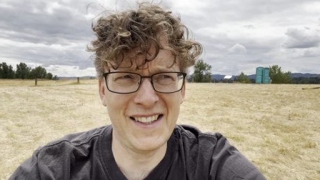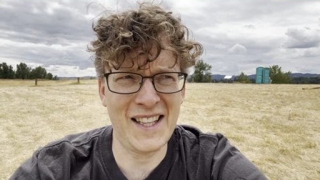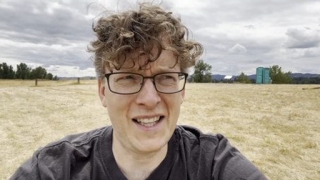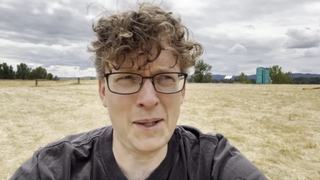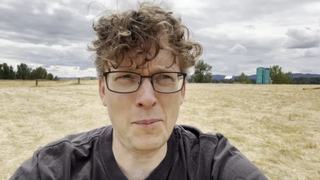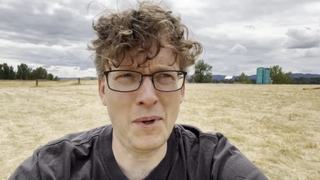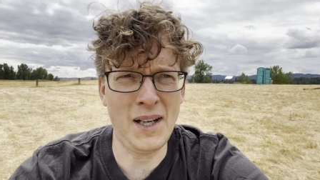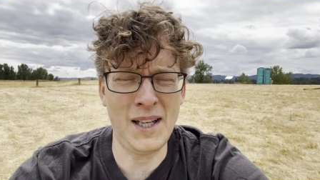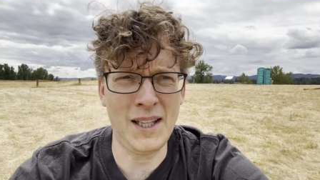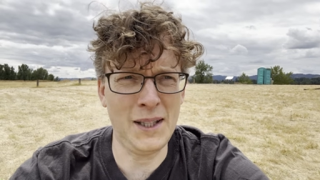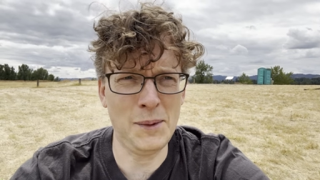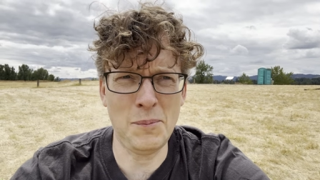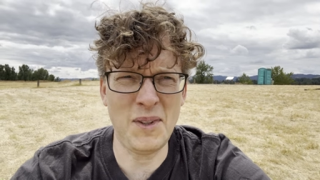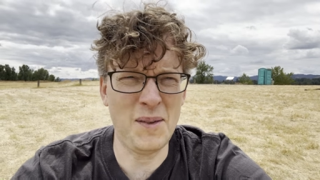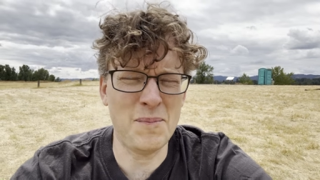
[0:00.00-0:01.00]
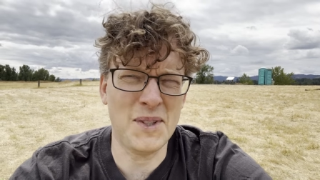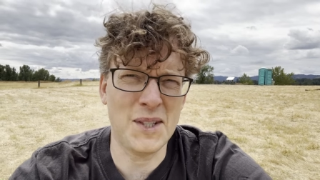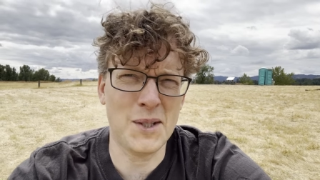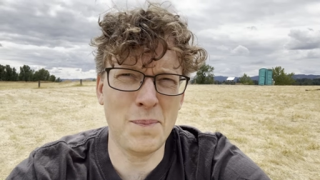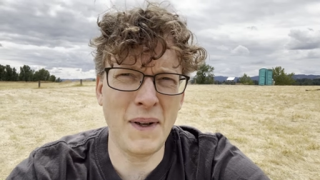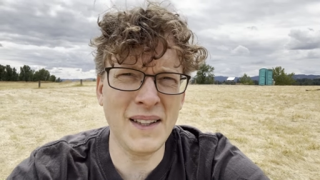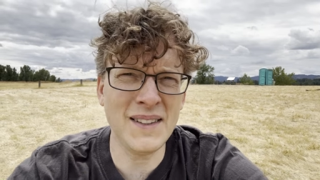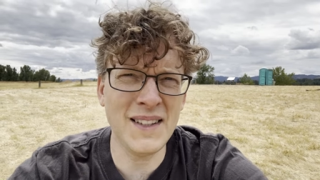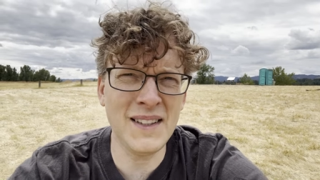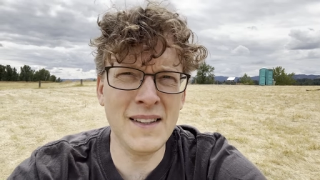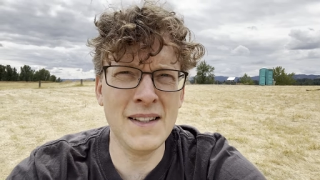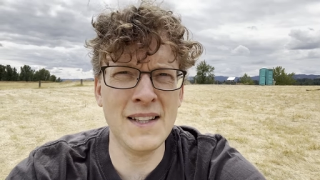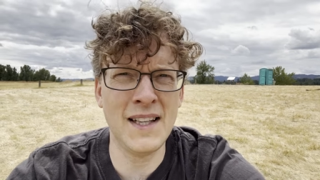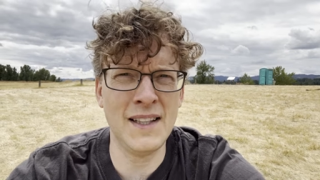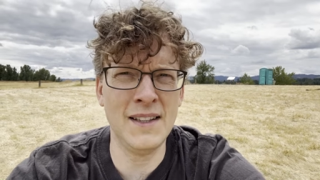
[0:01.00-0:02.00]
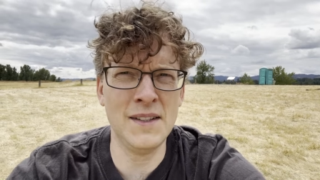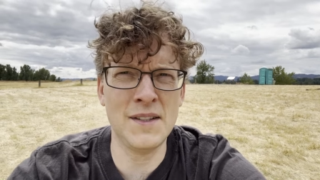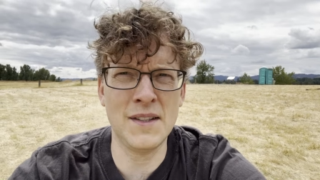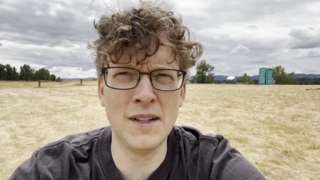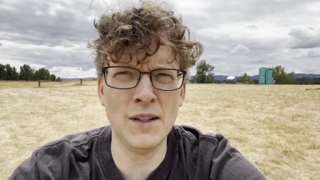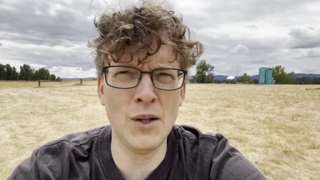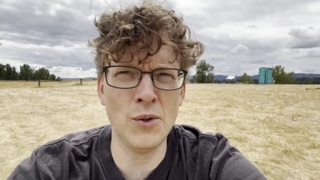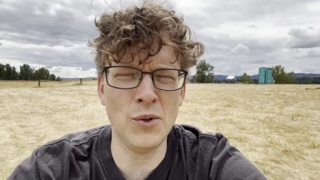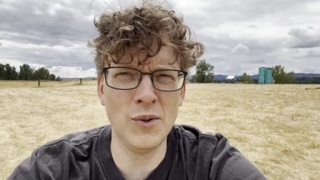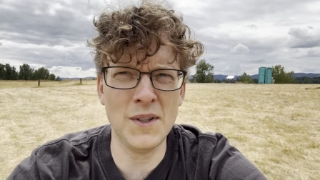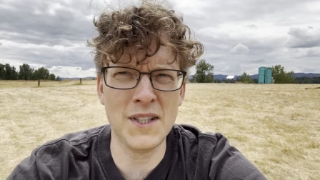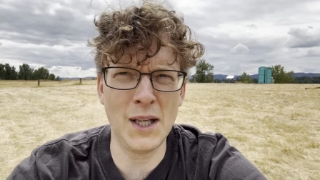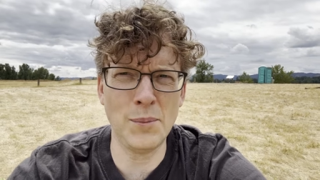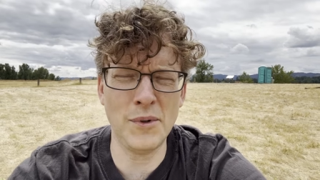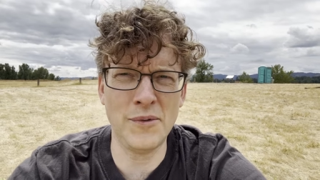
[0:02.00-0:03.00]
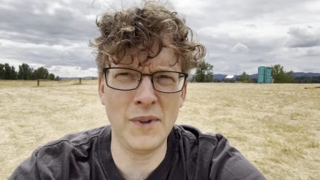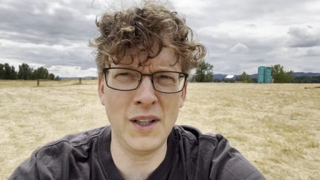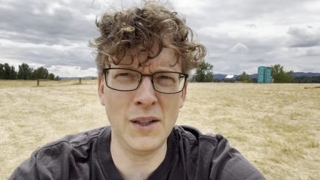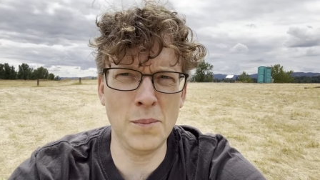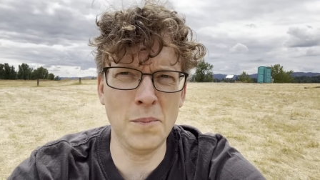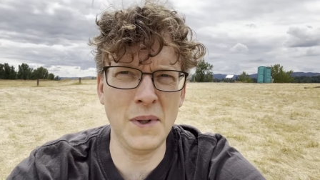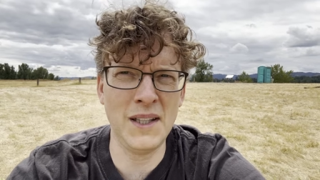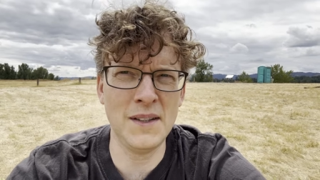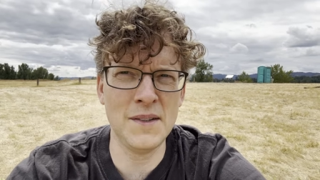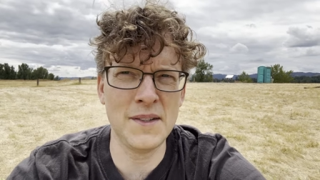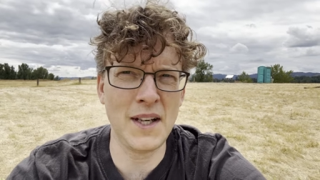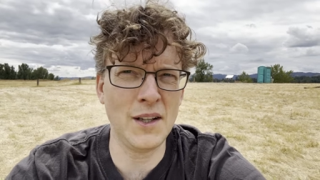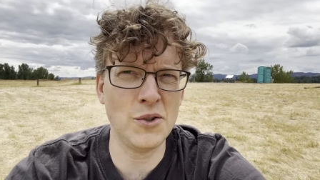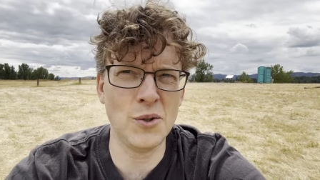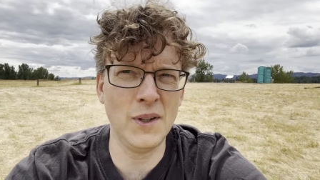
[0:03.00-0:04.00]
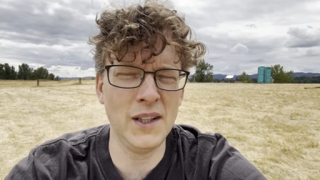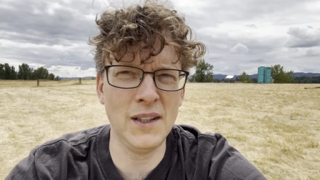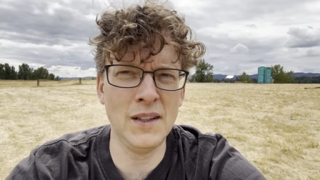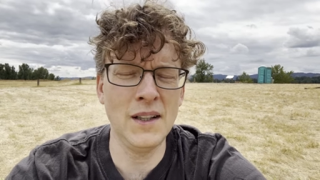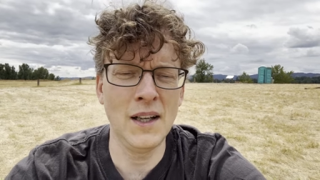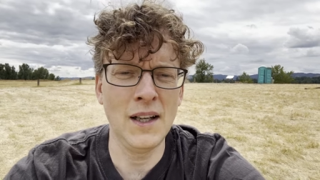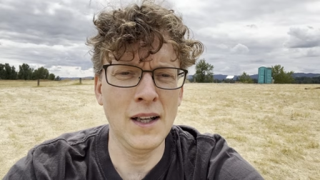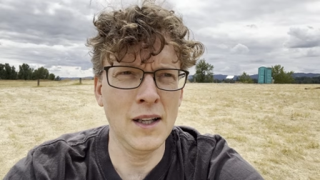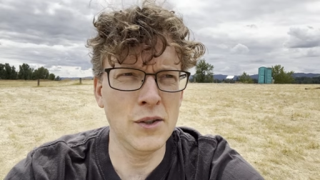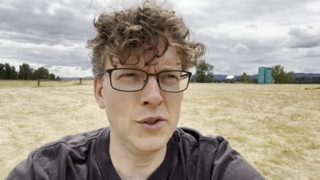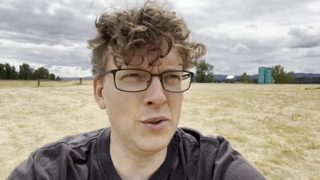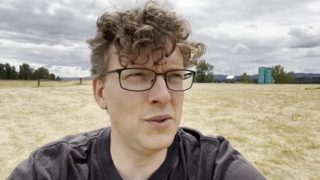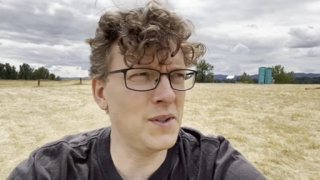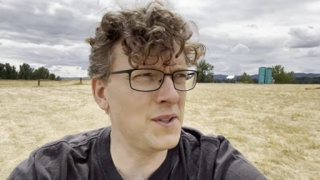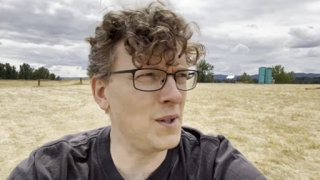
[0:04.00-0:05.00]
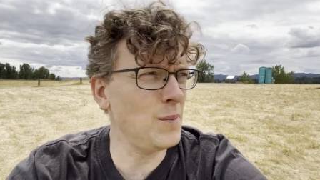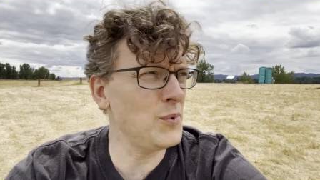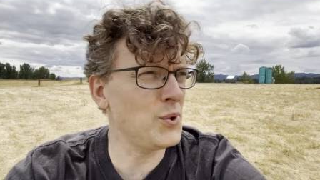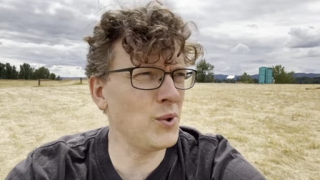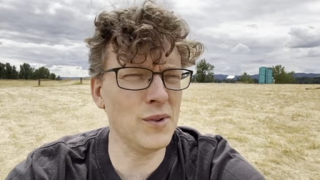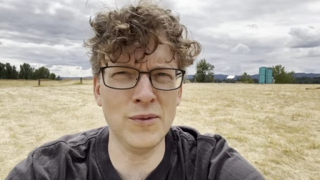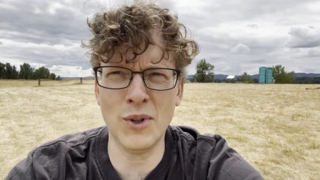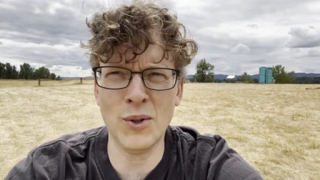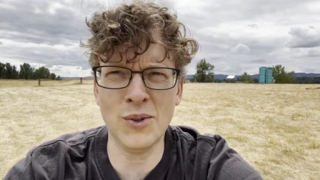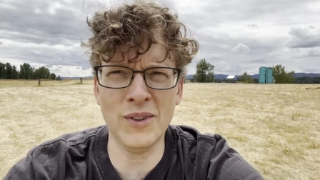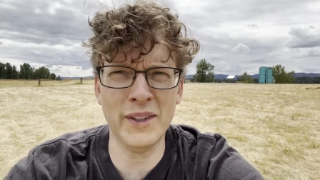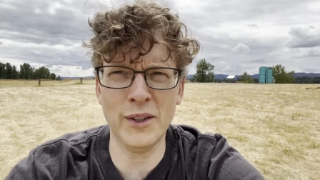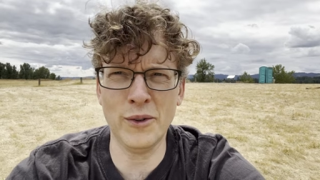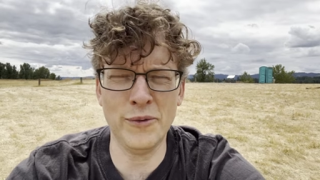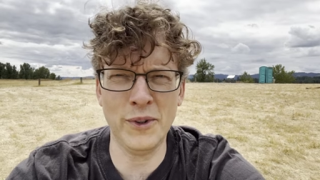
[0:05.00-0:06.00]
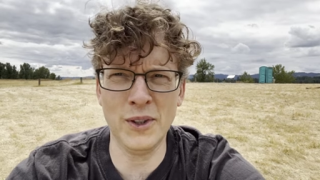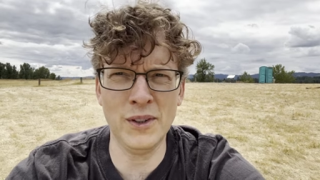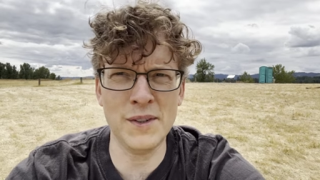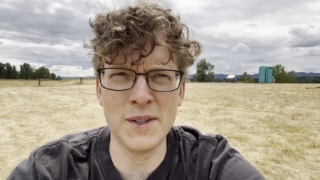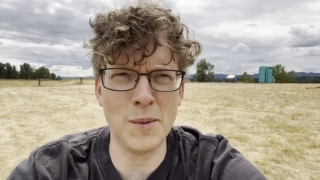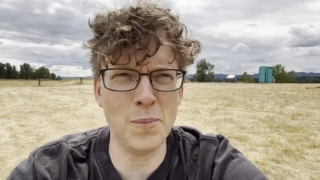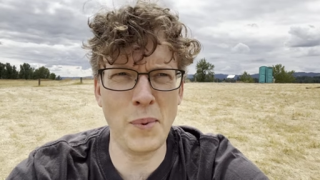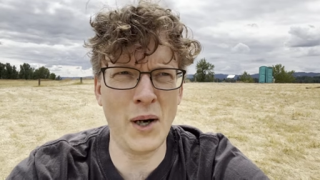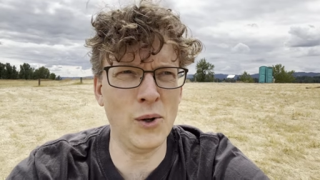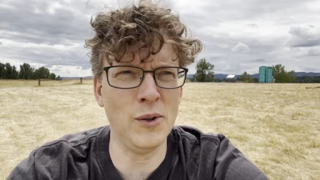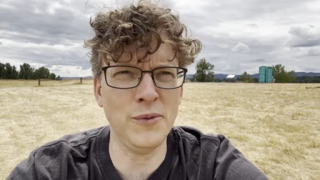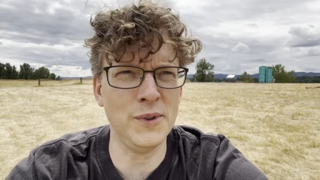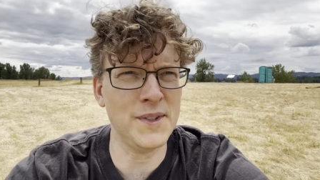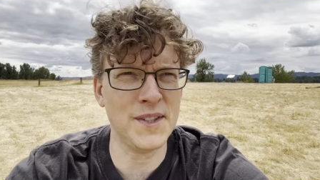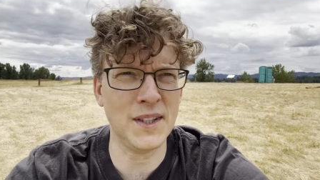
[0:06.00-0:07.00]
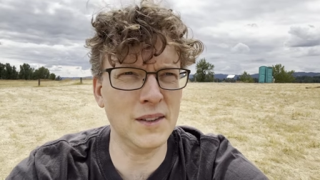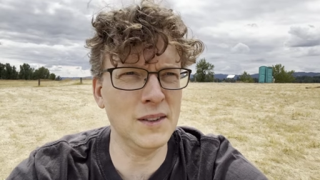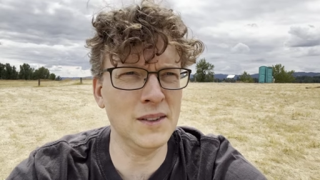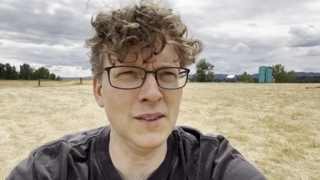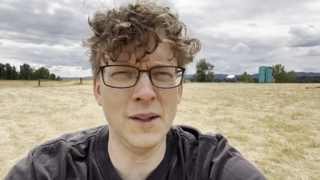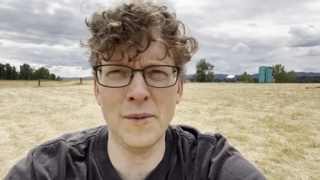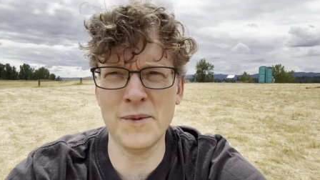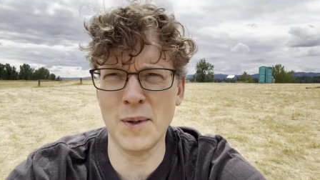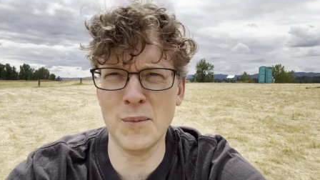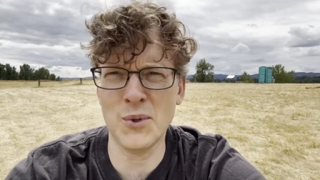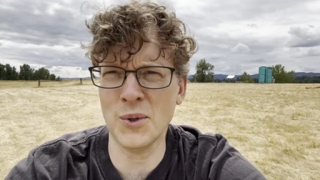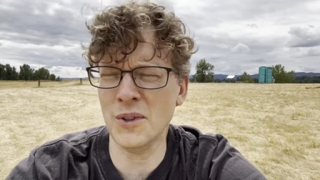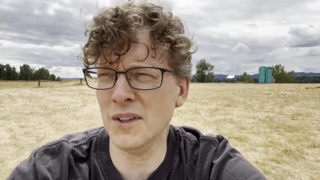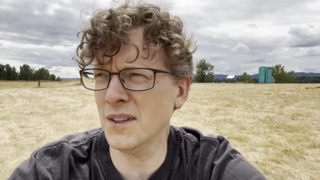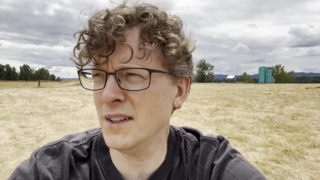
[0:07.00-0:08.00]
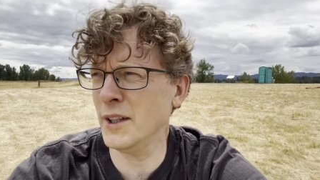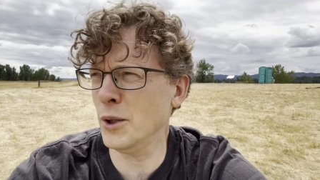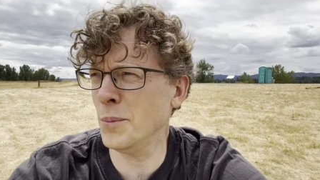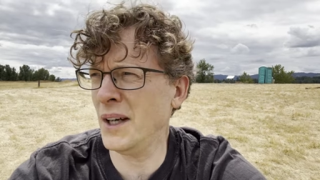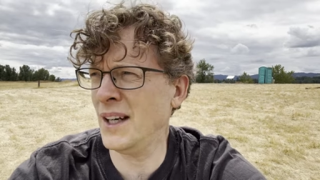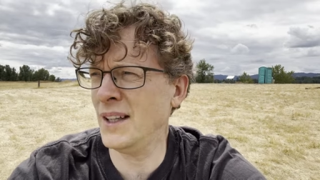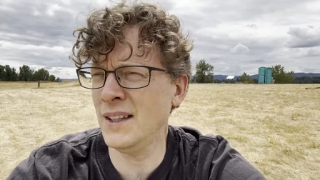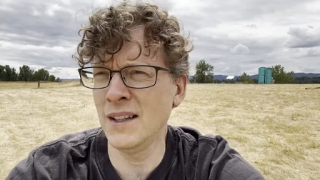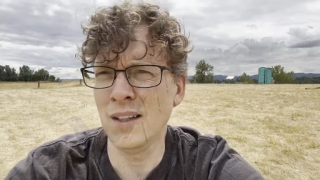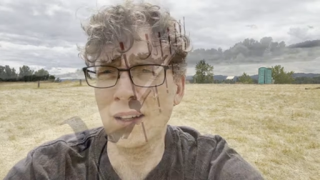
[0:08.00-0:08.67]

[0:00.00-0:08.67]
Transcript: I, I am suspecting that it's the low noise amplifier being saturated due to some sort of local interference, some powerful signal of some sort nearby.